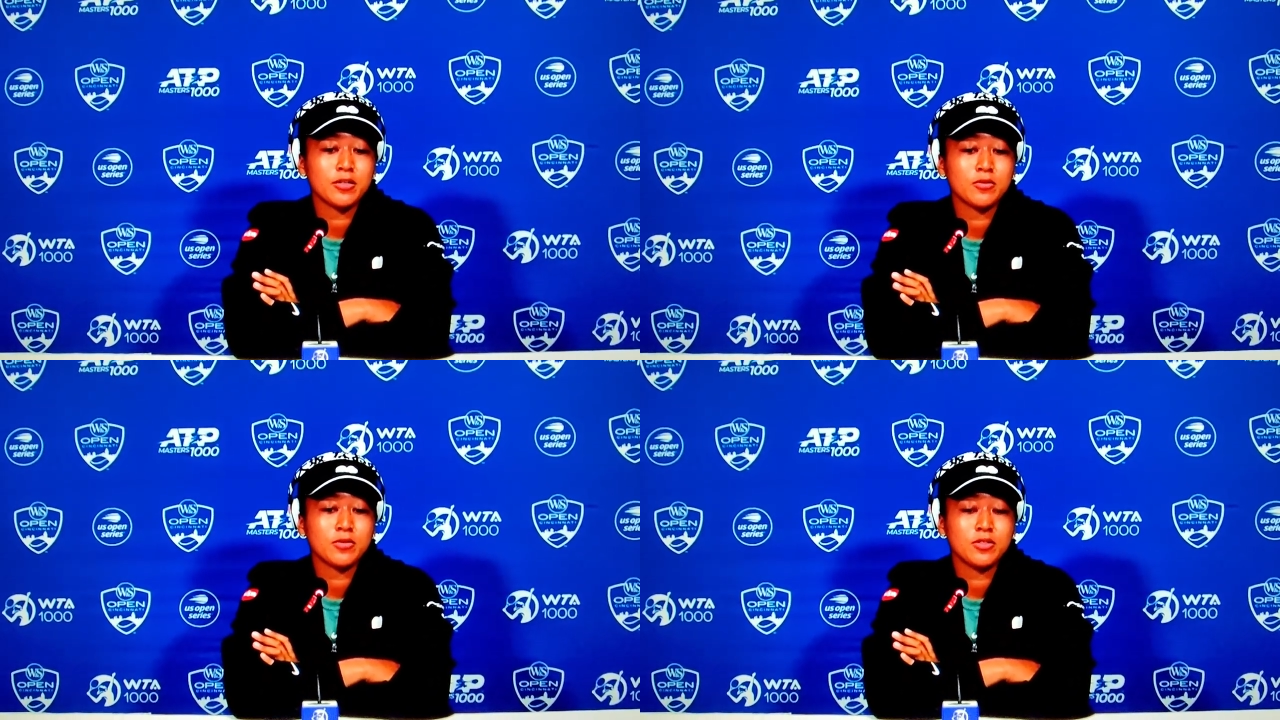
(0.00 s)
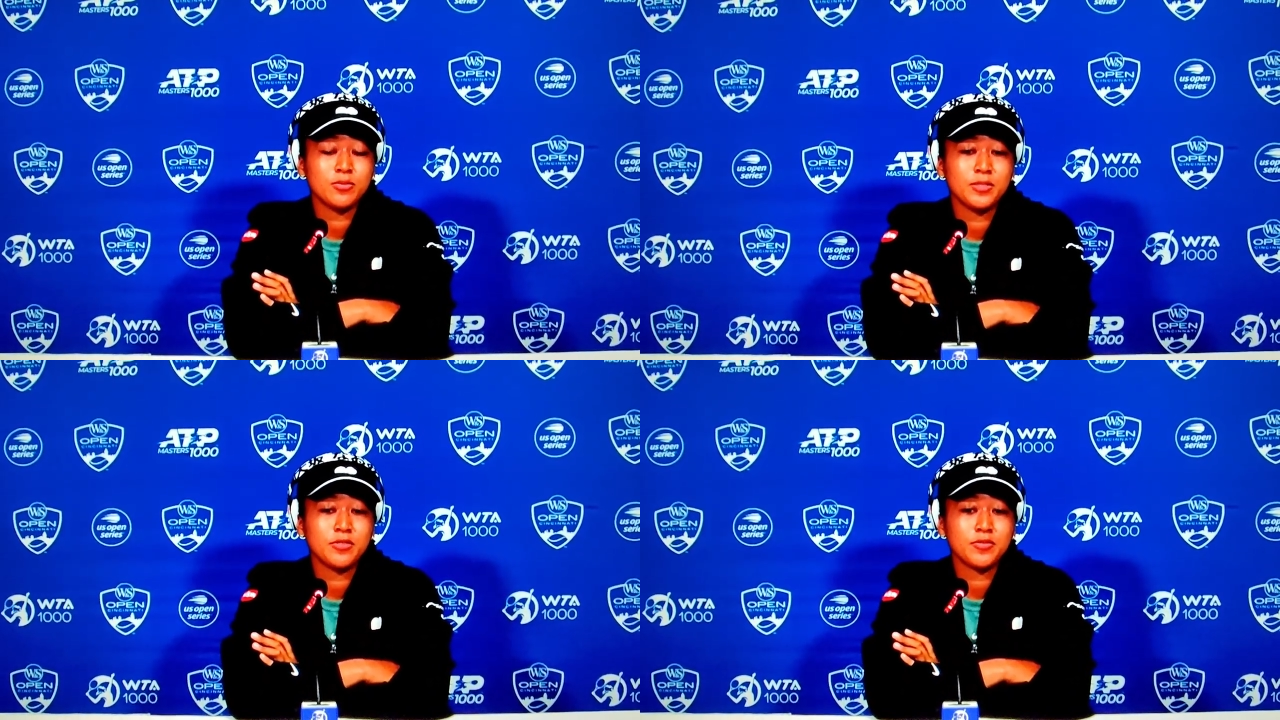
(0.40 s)
I can only
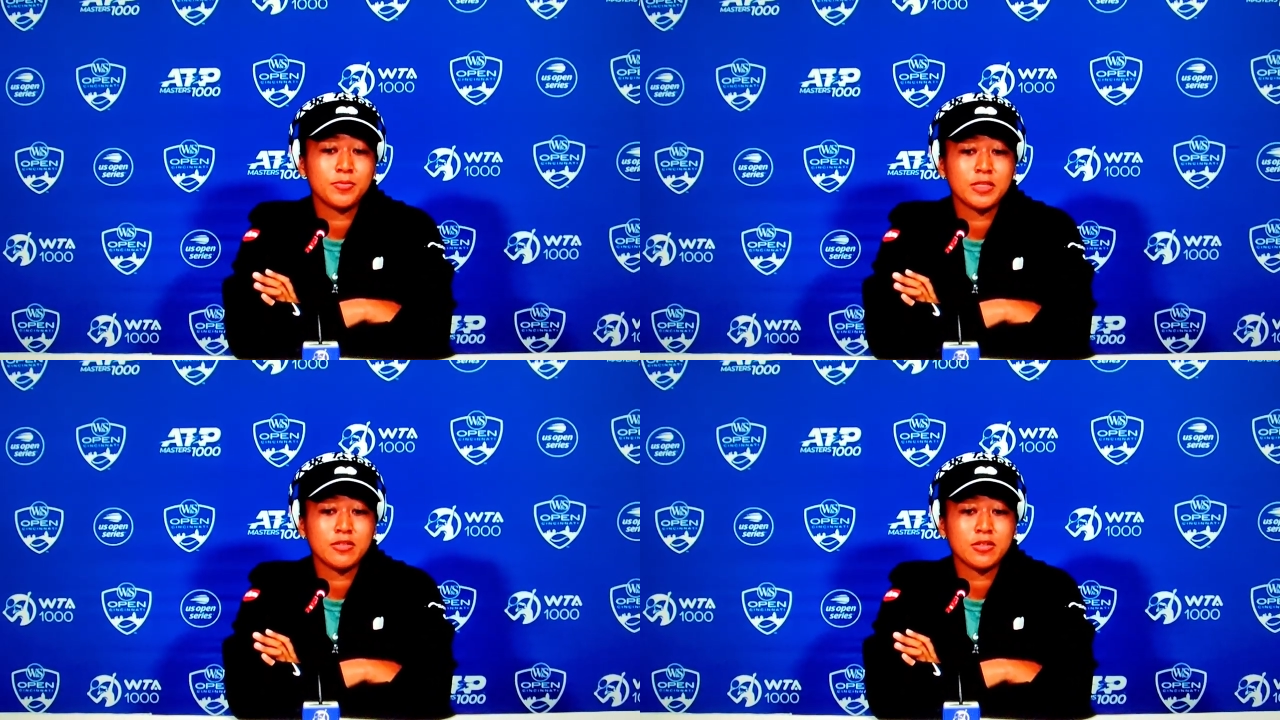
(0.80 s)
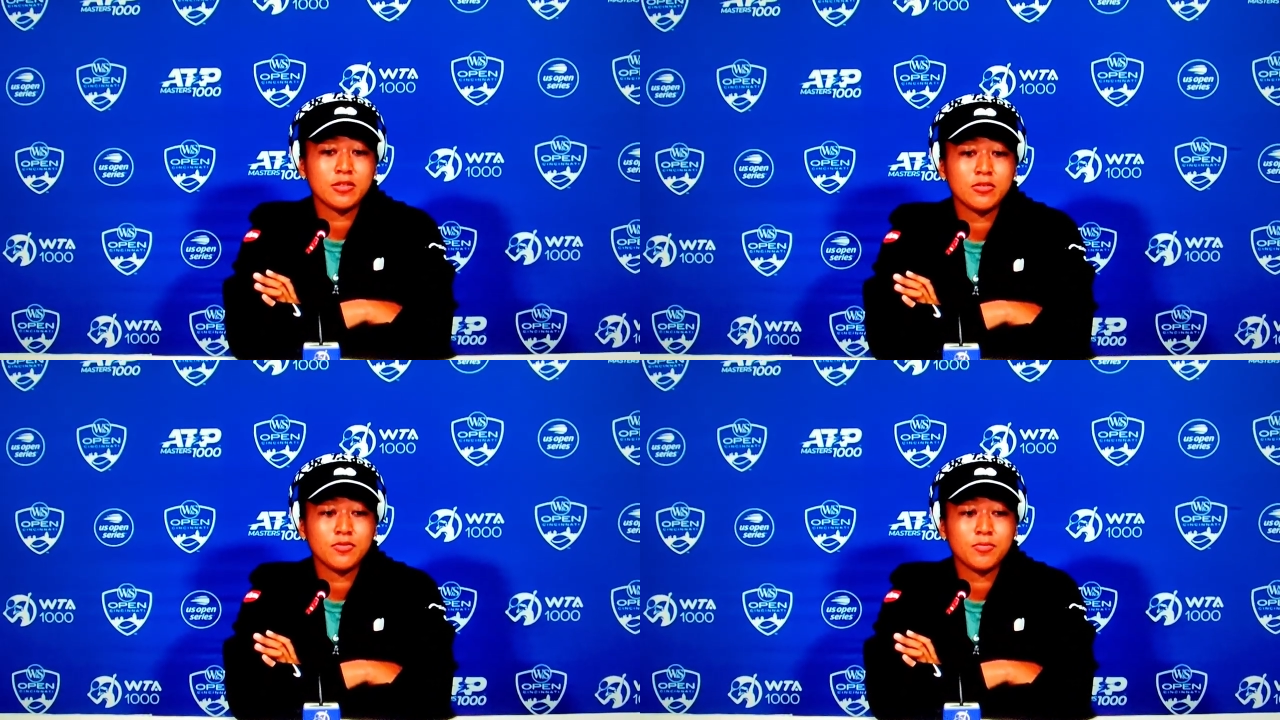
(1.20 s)
speak for
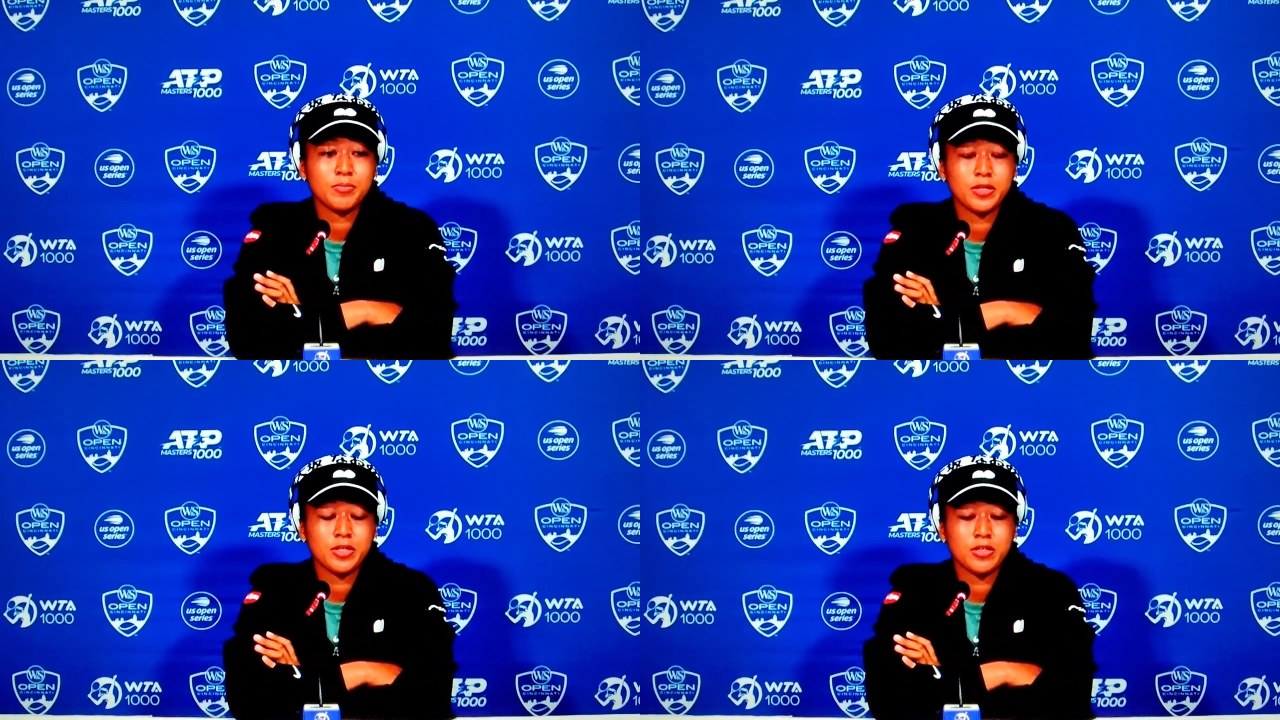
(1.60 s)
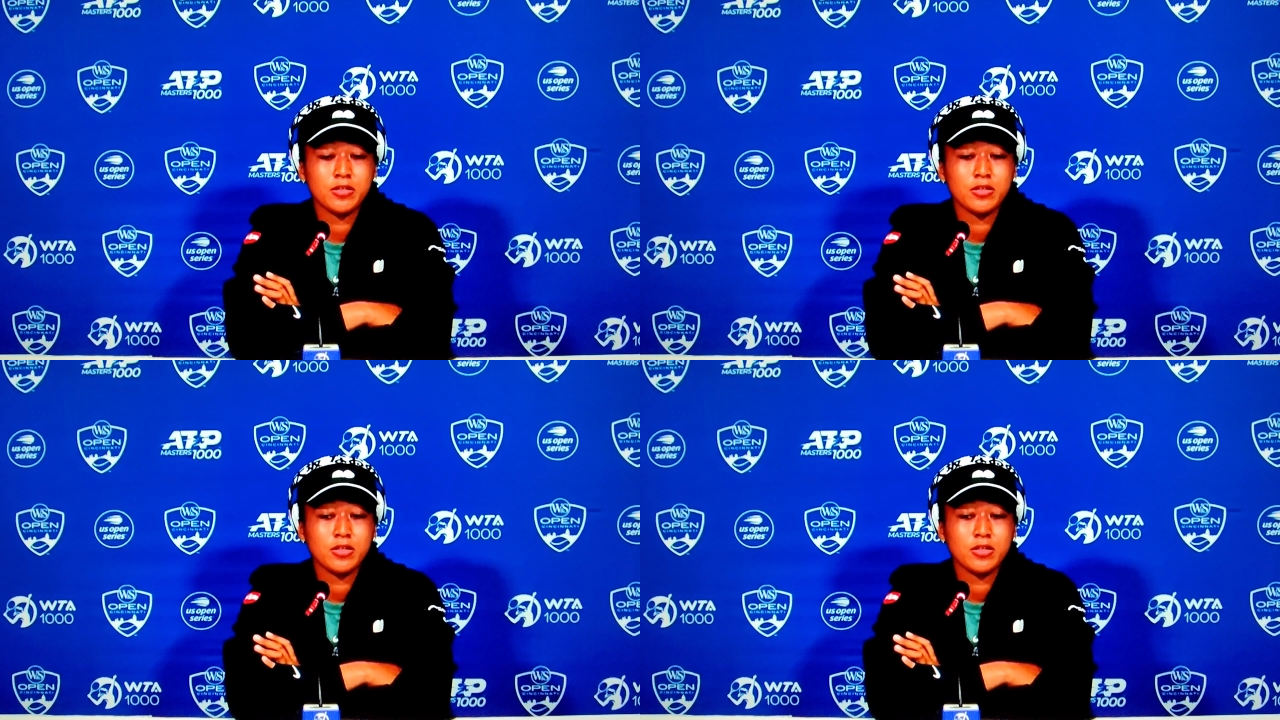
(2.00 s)
myself, but